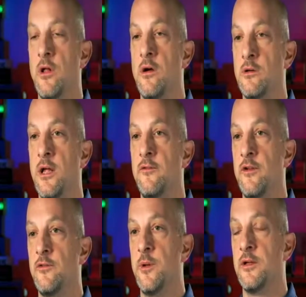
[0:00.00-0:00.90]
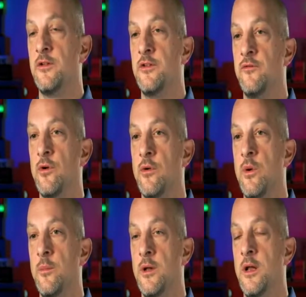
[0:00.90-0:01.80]
a long life expectancy for
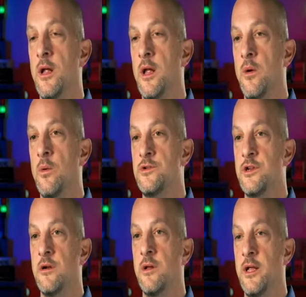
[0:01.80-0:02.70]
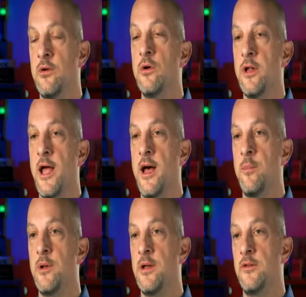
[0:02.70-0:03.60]
equipment. What generally could
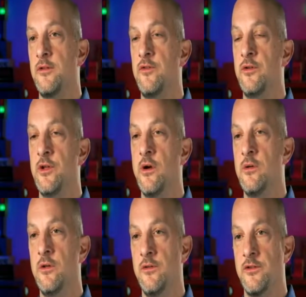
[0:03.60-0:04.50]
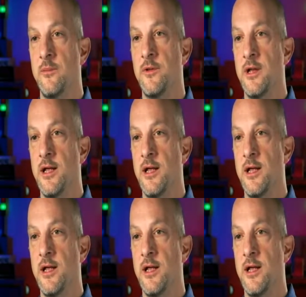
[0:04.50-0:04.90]
happen is if you don't use something